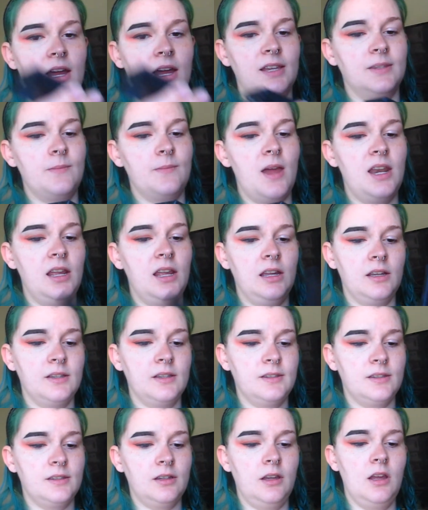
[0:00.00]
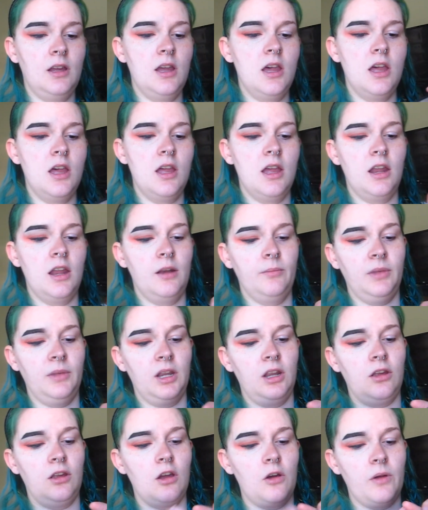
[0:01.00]
Cosmetics. And I'm
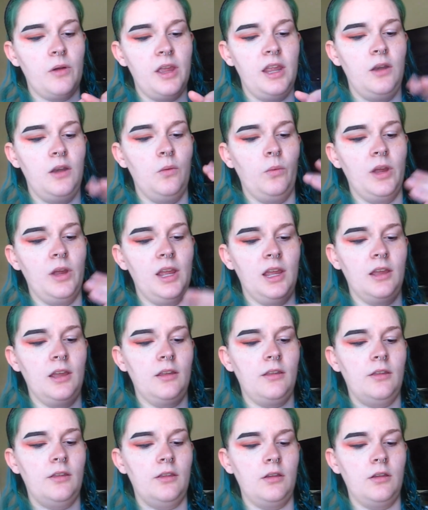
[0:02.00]
going to go in with